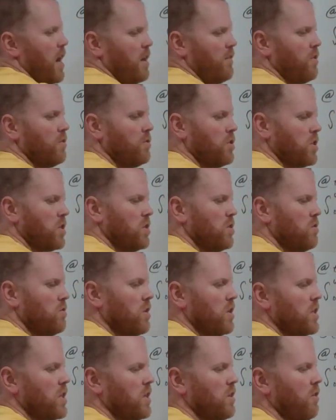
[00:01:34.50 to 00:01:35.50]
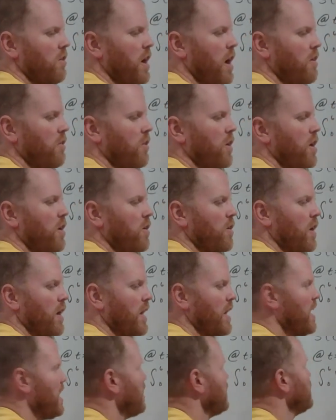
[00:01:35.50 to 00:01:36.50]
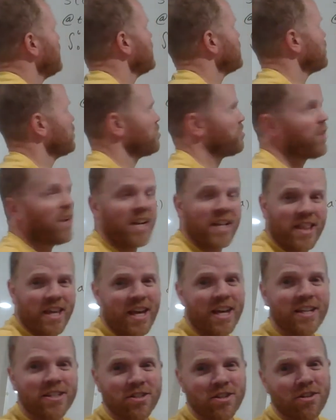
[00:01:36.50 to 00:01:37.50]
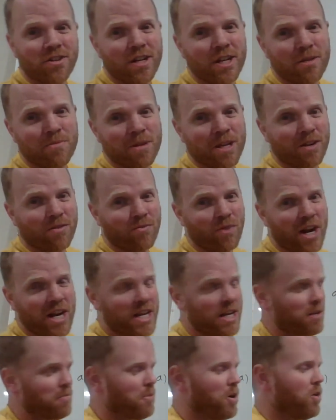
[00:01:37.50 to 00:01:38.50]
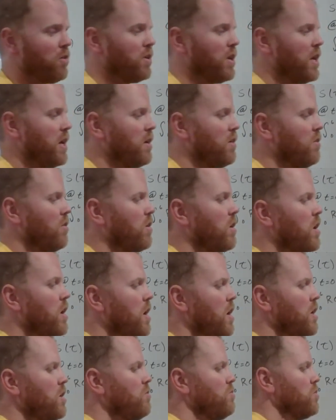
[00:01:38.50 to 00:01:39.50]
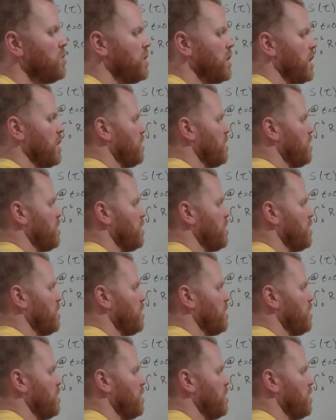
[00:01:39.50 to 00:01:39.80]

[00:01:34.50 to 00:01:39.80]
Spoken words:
if you just do this in your calculator, again, it's a trig thing, so you need to be in radian mode here. You should get